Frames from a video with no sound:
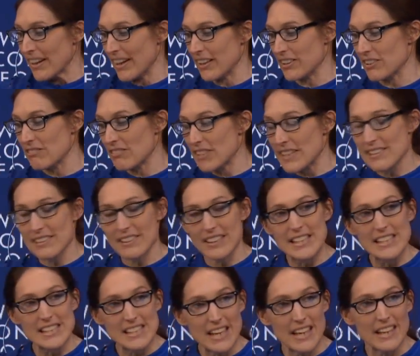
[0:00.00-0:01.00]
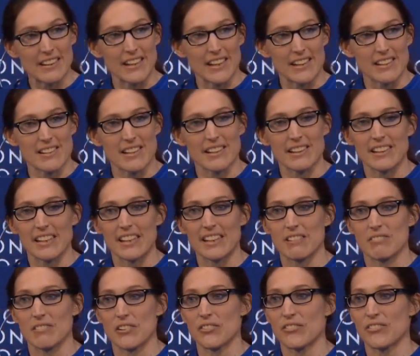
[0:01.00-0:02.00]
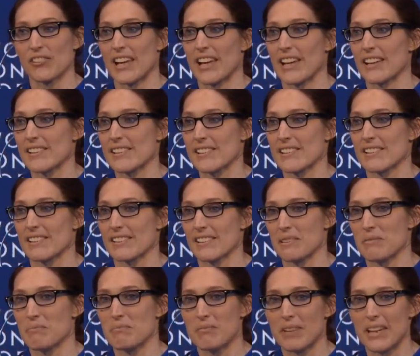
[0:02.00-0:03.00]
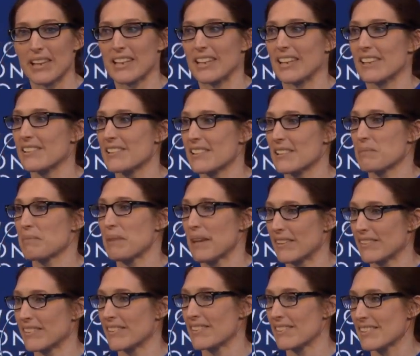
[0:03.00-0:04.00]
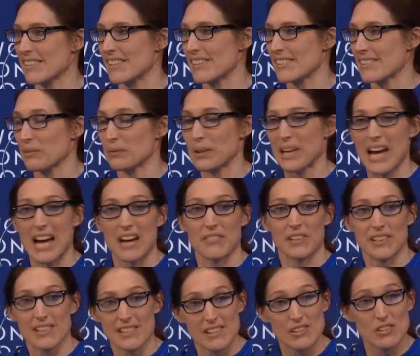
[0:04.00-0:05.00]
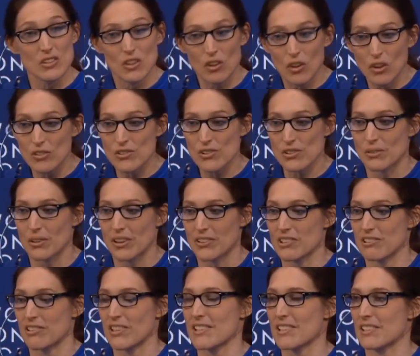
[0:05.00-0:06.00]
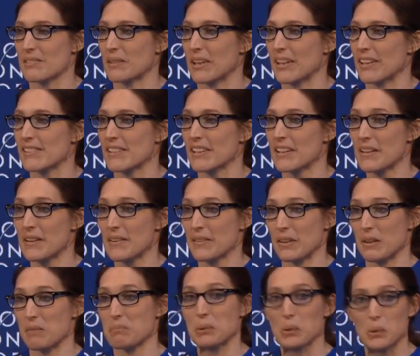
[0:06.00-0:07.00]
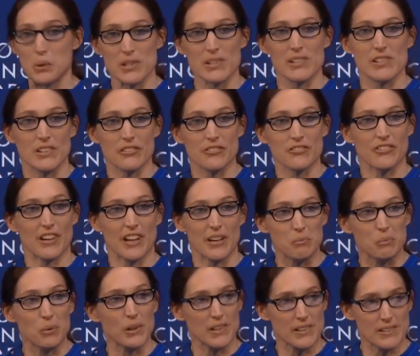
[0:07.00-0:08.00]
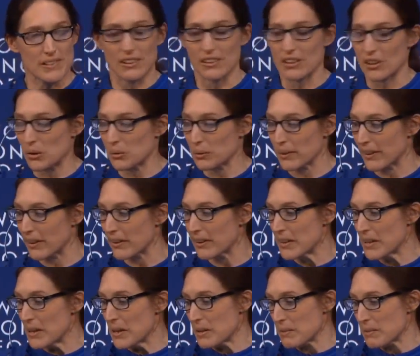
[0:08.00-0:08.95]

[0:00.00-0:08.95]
And the reason I say that is I think it reflects the many interdependencies that we have. And this is not to underestimate the importance of frameworks that go with it,